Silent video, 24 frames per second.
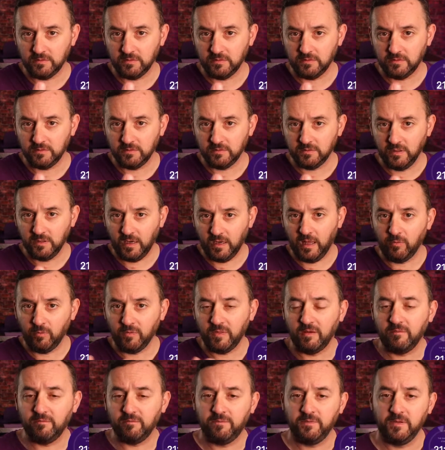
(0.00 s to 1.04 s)
And how would
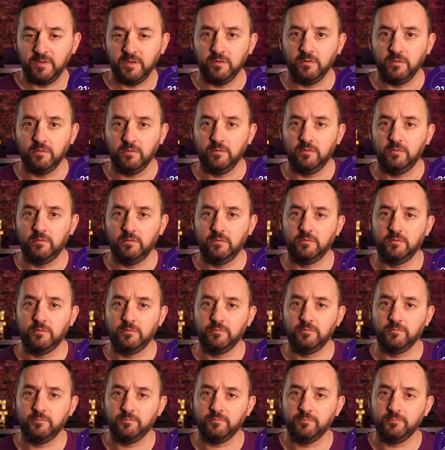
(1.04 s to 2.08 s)
that feel?
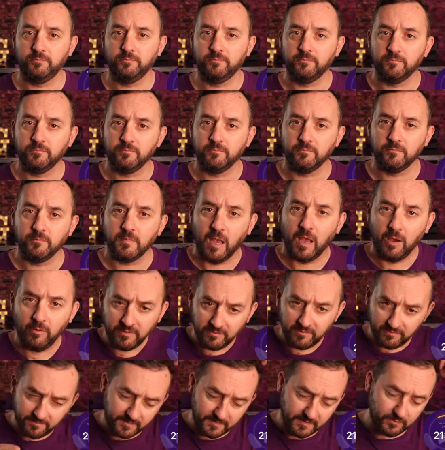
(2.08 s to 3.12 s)
How would it
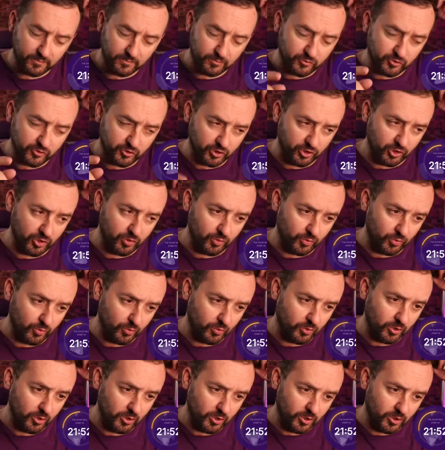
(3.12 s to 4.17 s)
feel to you
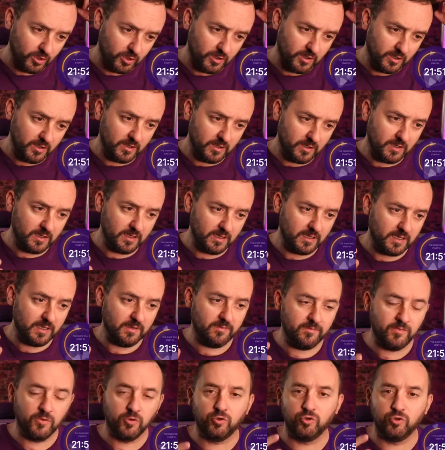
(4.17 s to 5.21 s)
if
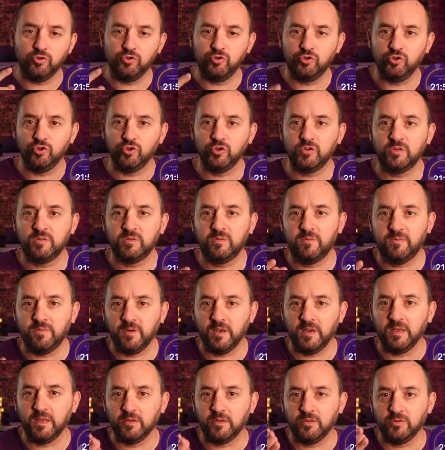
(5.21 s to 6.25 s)
you could just
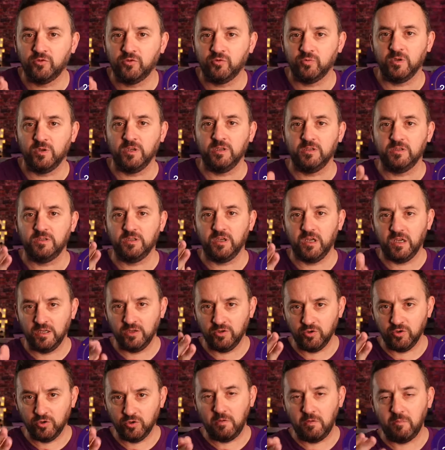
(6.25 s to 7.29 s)
flick a switch in
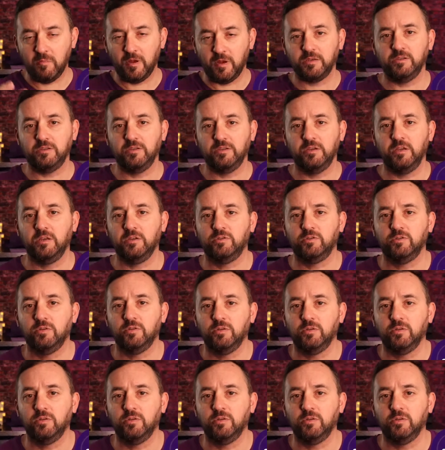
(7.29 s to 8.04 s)
your imagination